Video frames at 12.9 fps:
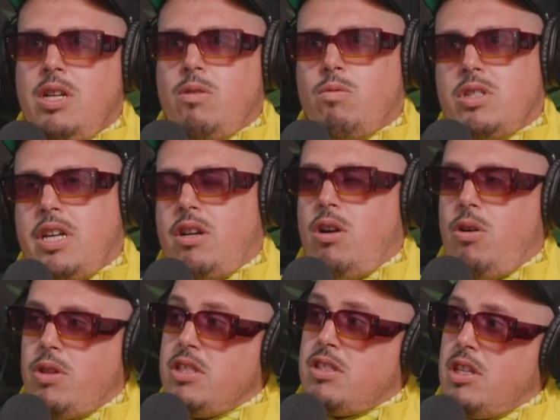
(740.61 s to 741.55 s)
was like,
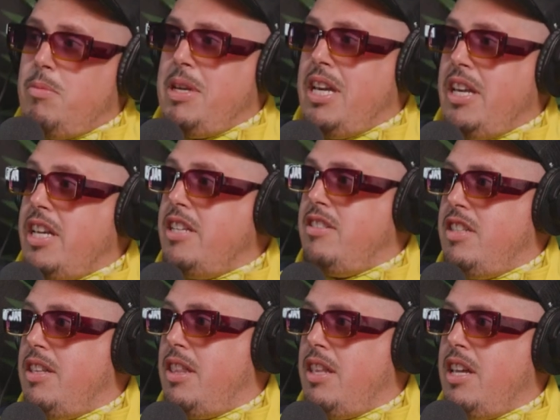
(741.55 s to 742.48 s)
oh, this is going to be an
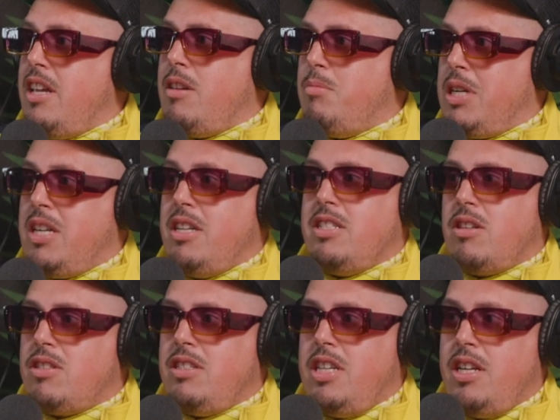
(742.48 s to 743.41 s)
easy thing because
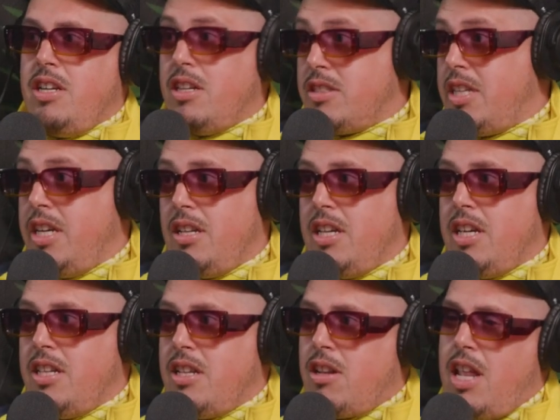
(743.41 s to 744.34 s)
they're seeing us kill
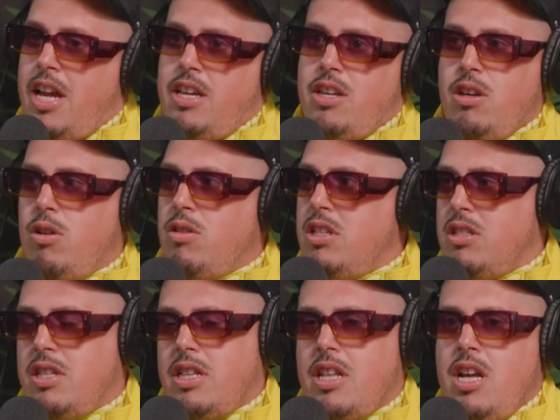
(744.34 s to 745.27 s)
it. And they're like, yo,
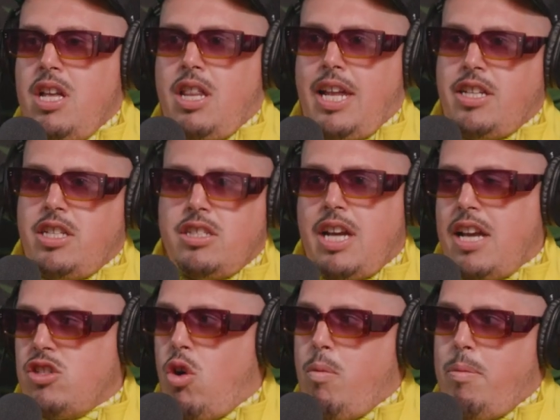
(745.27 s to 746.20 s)
this
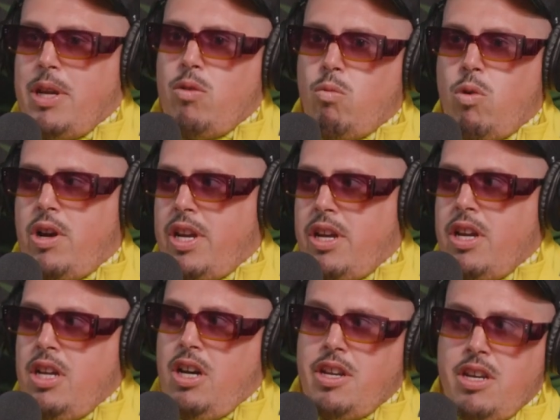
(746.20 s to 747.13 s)
guy's opening one,
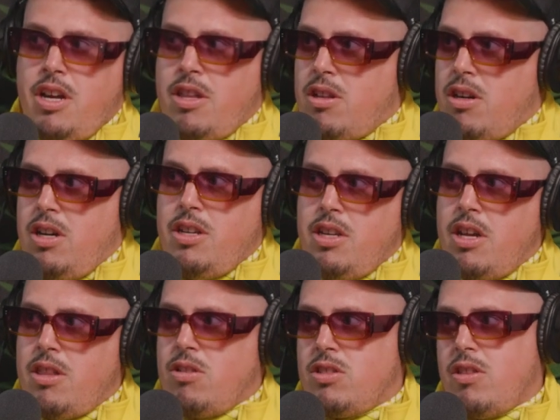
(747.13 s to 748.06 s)
another.
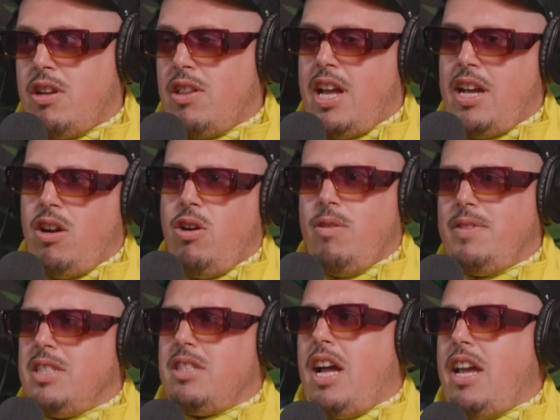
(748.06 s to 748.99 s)
So they're like, oh, if
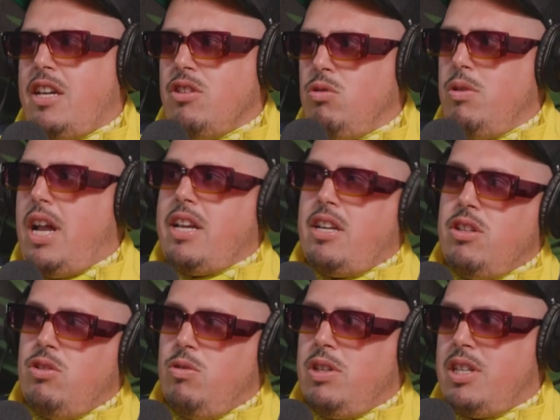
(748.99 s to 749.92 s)
this guy could do it, I
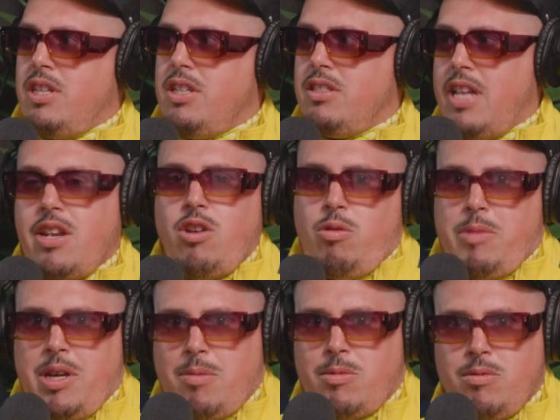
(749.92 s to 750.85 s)
could do it. Cause they know
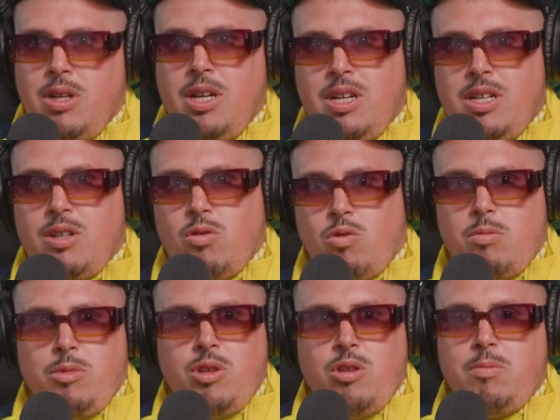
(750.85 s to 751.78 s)
me. I'm a
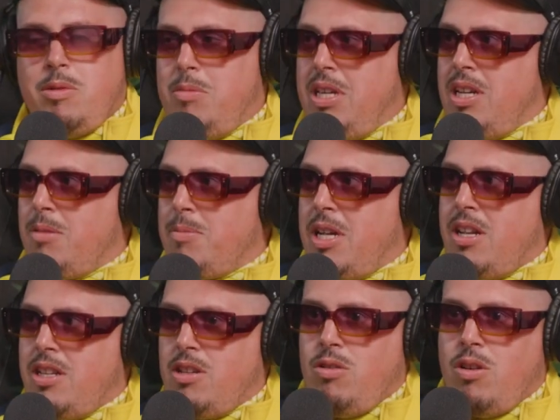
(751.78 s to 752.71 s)
normal human being. I'm
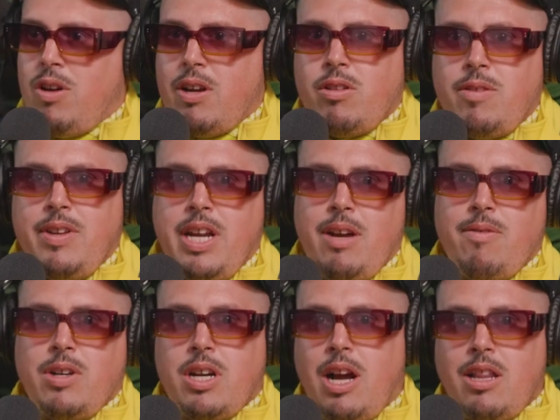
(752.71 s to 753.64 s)
not, I don't even have
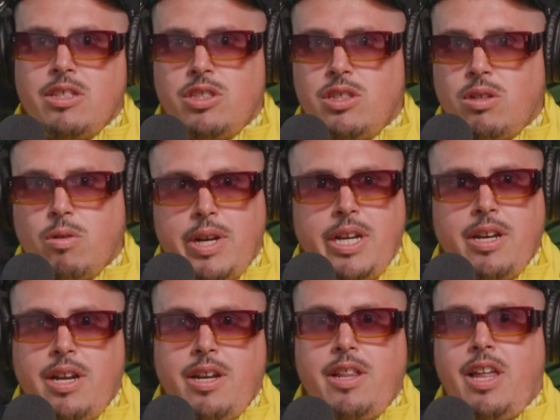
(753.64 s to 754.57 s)
a college degree,
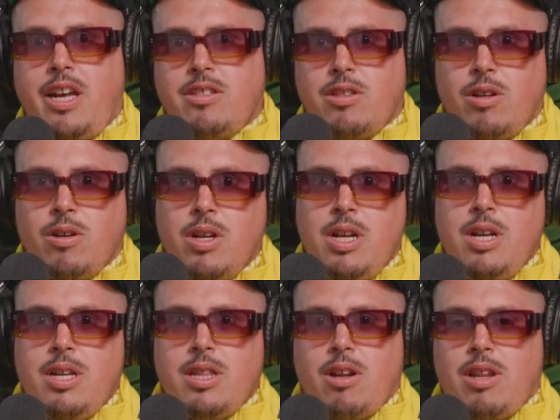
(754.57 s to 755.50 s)
none of that. So
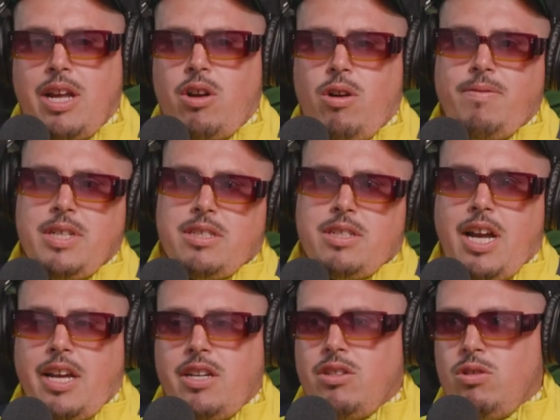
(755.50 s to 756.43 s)
they're like, oh, if this
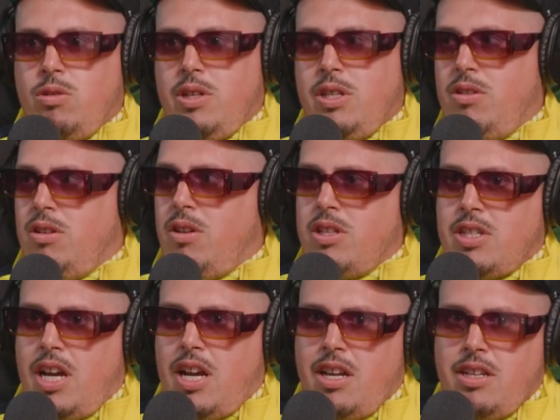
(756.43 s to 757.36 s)
guy could do it, this
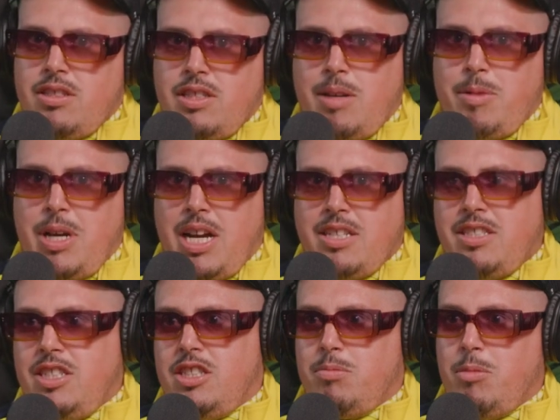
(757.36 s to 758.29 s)
guy, same guy I
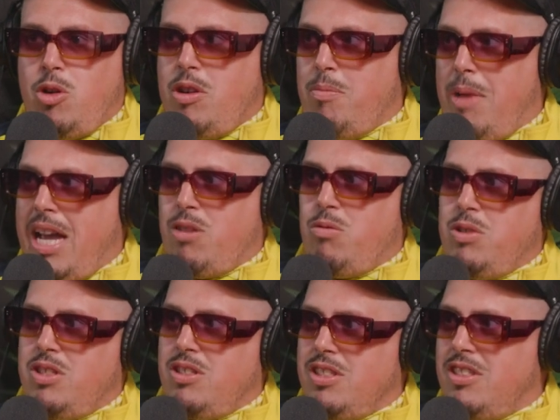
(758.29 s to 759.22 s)
see smoking
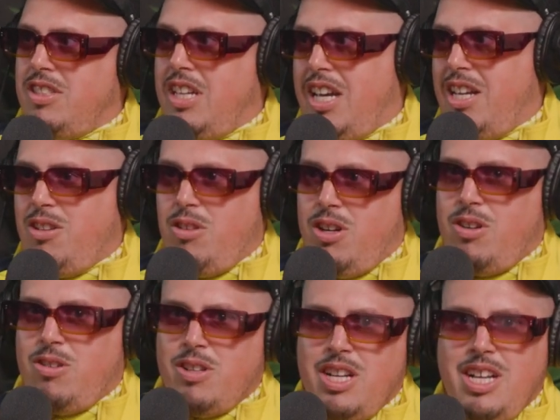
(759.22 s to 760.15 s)
backwoods on set,
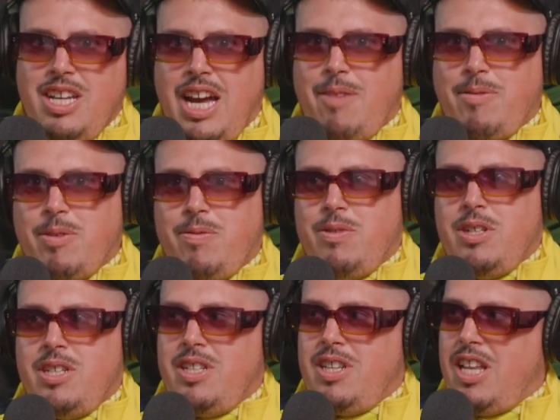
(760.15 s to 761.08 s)
having
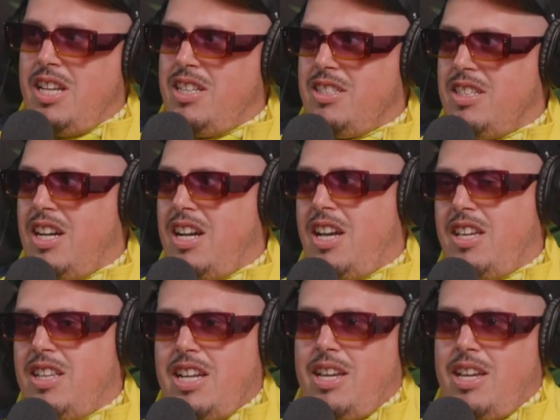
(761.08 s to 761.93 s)
fun. Like this guy,